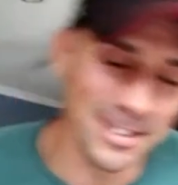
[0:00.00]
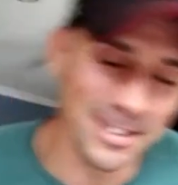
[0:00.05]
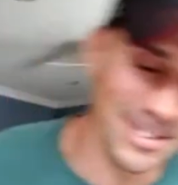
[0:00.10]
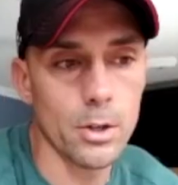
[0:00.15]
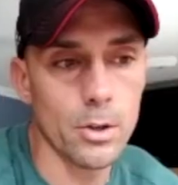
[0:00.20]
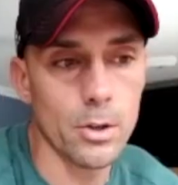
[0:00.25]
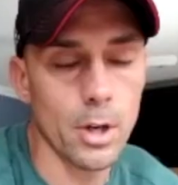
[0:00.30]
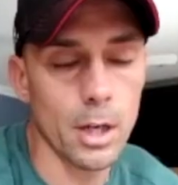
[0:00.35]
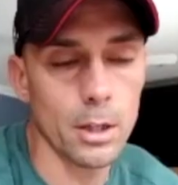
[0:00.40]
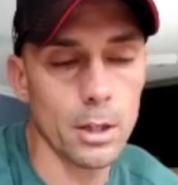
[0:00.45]

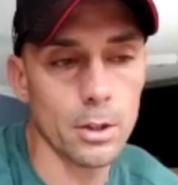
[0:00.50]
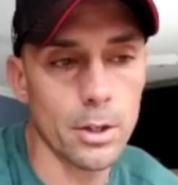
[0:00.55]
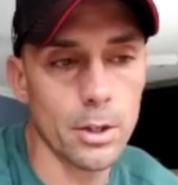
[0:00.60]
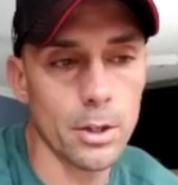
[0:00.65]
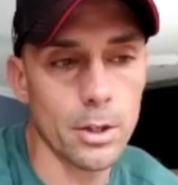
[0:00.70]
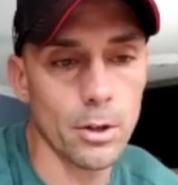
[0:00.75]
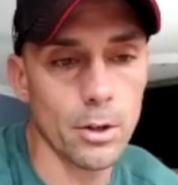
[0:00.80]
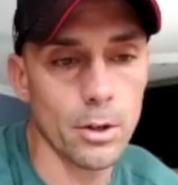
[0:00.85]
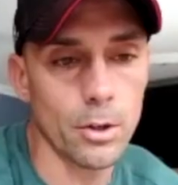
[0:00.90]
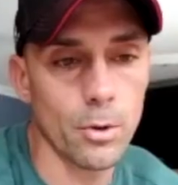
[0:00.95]
You got to look at
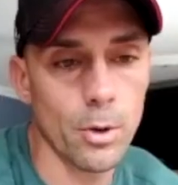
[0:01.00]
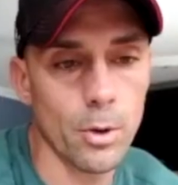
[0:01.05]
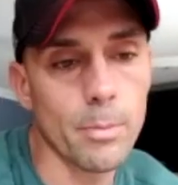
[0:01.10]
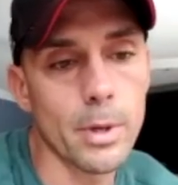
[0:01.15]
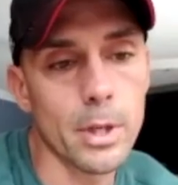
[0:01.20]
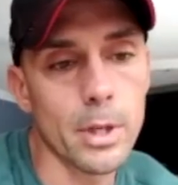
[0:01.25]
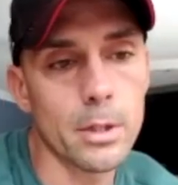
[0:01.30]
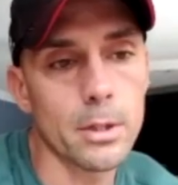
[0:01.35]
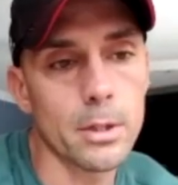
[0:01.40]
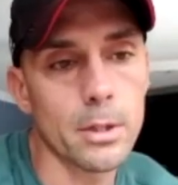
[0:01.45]
your
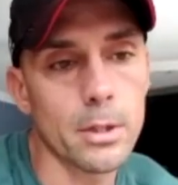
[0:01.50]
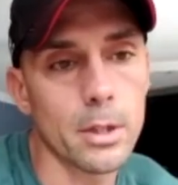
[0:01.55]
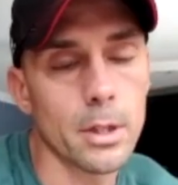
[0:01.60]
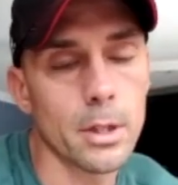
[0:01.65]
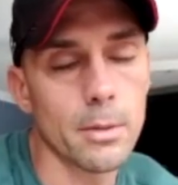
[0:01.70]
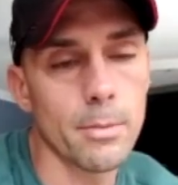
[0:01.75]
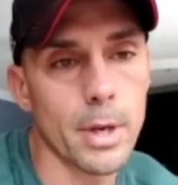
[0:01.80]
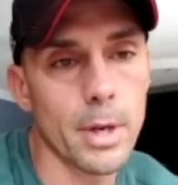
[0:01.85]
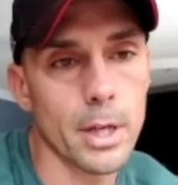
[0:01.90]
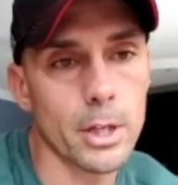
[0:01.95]
equipment
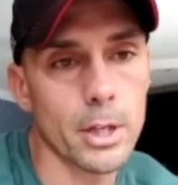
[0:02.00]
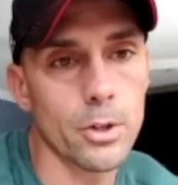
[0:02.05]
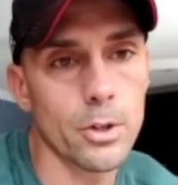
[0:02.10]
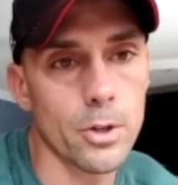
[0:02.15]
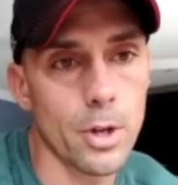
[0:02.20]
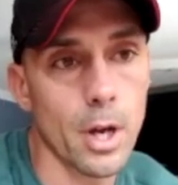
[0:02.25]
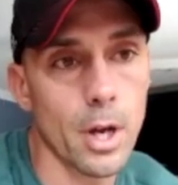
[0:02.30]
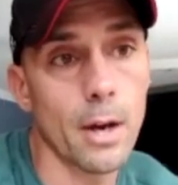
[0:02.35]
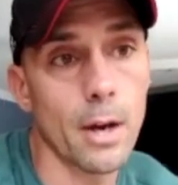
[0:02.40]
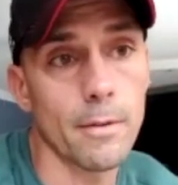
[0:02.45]
and make sure
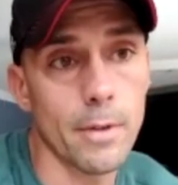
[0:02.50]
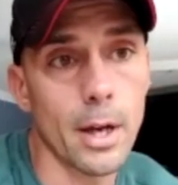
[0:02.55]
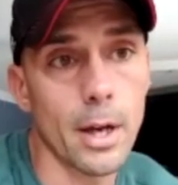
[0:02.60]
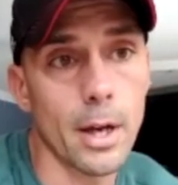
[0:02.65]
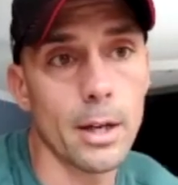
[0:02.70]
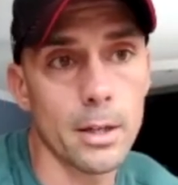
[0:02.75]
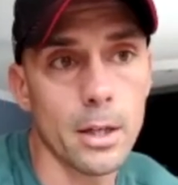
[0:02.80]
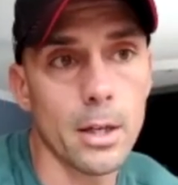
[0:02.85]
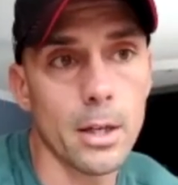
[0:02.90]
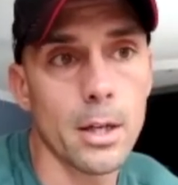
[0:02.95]
you have
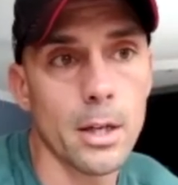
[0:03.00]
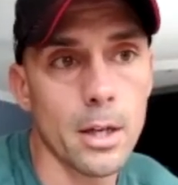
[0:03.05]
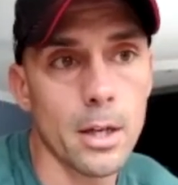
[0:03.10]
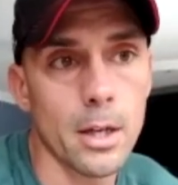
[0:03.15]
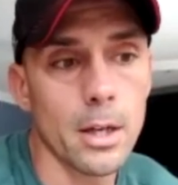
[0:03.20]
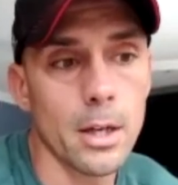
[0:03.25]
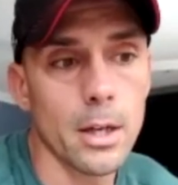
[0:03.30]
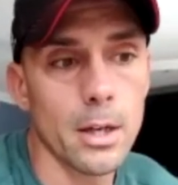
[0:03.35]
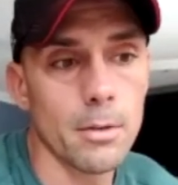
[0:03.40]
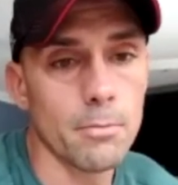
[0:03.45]
that
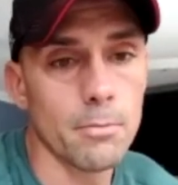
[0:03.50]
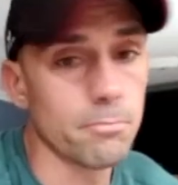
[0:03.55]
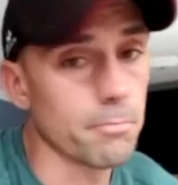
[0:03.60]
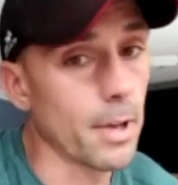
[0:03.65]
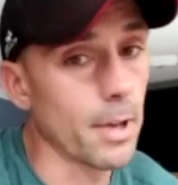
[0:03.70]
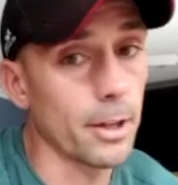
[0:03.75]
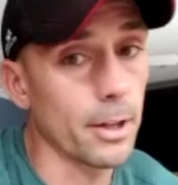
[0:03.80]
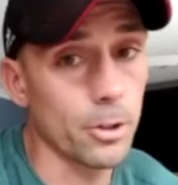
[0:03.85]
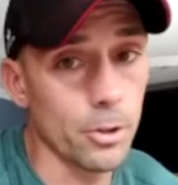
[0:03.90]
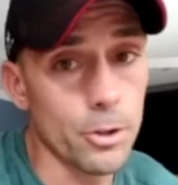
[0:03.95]

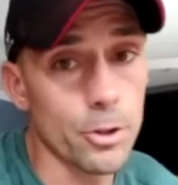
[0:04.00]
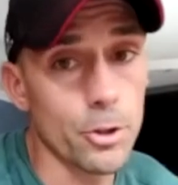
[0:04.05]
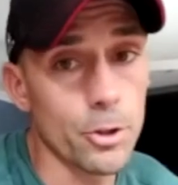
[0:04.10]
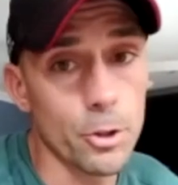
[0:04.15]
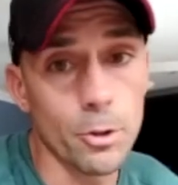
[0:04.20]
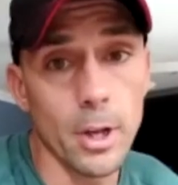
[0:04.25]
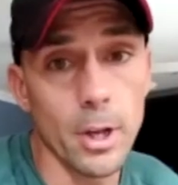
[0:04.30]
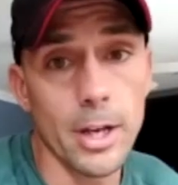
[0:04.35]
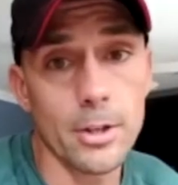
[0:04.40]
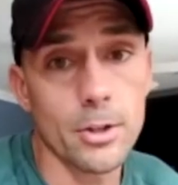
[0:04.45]
good
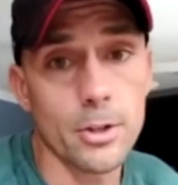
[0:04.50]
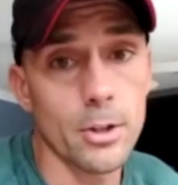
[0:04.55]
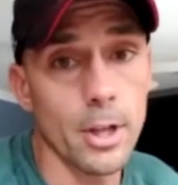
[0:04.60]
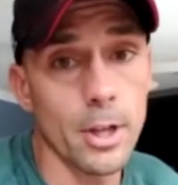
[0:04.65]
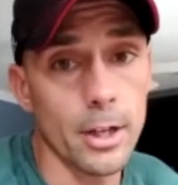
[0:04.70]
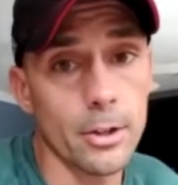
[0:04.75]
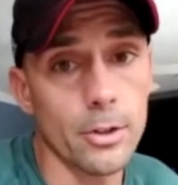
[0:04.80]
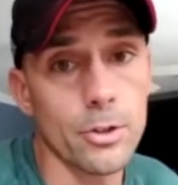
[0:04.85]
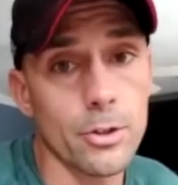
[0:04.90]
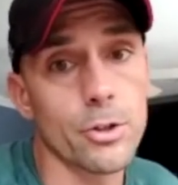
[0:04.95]
shoelace or
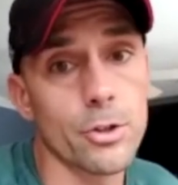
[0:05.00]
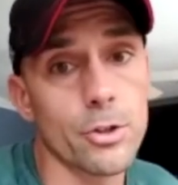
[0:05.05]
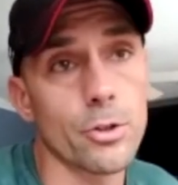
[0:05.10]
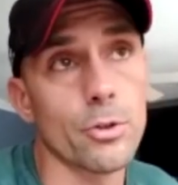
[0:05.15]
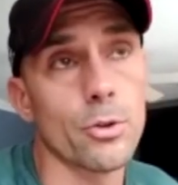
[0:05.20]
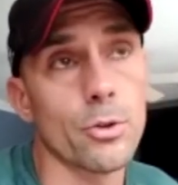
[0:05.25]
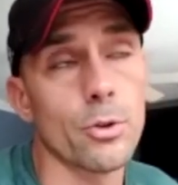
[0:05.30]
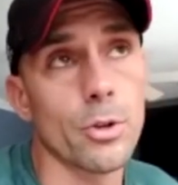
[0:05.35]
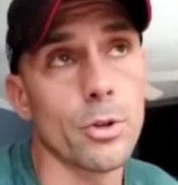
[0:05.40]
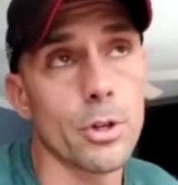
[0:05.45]
that good
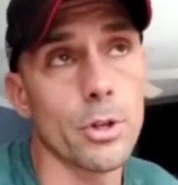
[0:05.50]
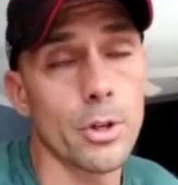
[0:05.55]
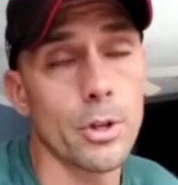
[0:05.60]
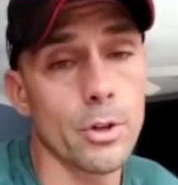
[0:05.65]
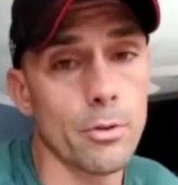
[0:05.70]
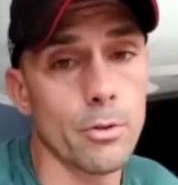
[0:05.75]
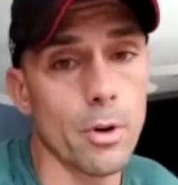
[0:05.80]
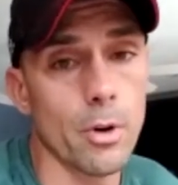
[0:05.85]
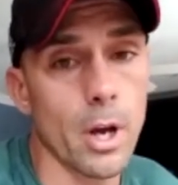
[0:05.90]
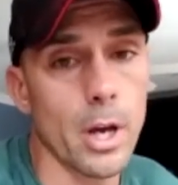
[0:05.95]
shoe, or
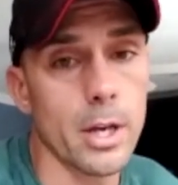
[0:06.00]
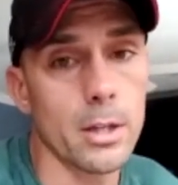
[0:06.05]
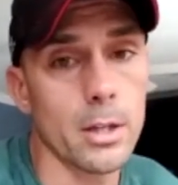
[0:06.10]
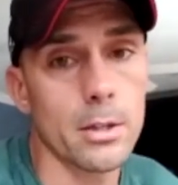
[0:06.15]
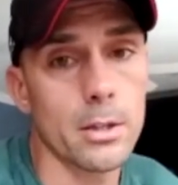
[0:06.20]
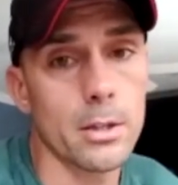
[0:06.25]
the right